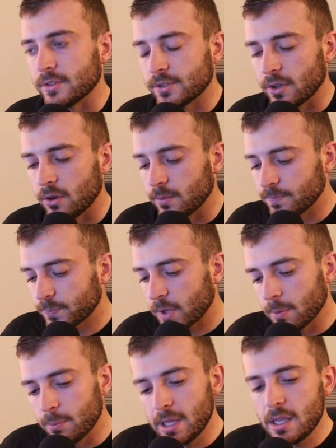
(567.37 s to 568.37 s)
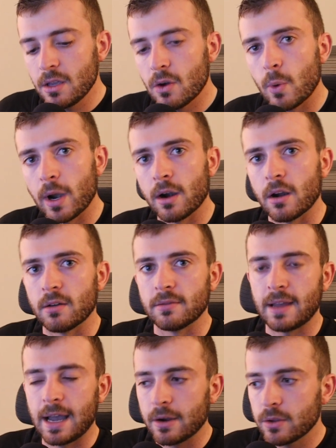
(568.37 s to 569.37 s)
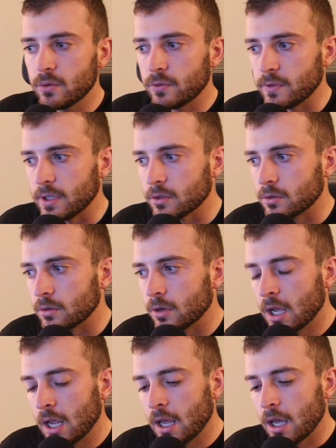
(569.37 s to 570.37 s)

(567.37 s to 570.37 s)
So being aware of how you feel